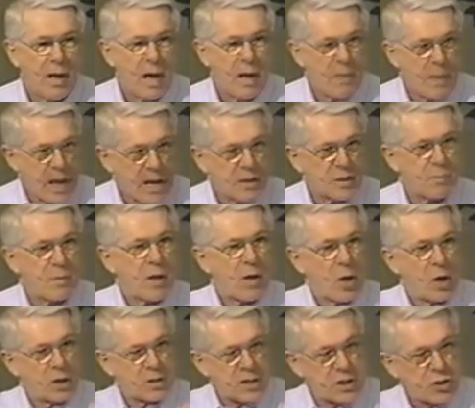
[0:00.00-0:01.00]
And that's
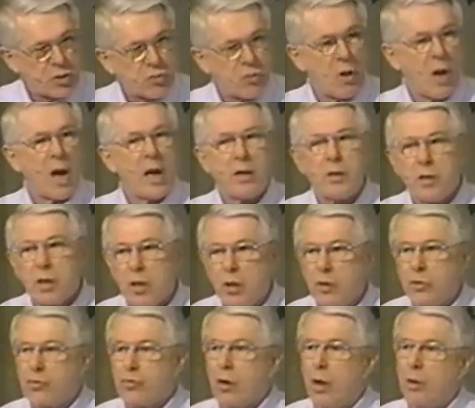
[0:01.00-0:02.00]
because he's trying to
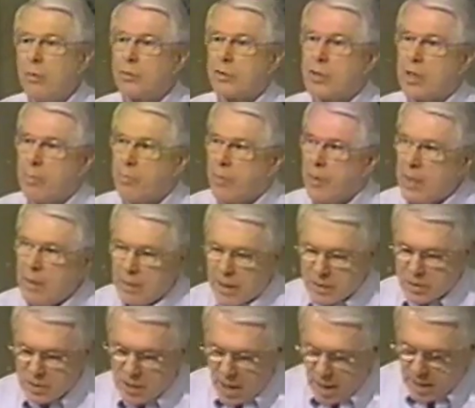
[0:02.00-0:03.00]
control something
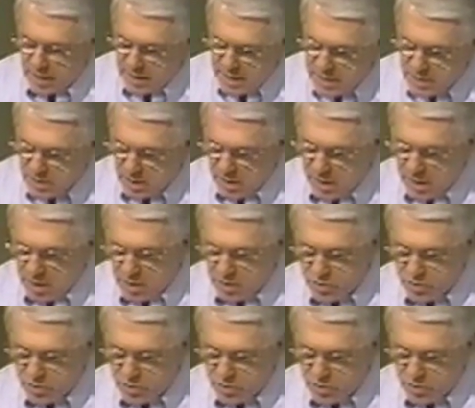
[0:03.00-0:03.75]
that's not easily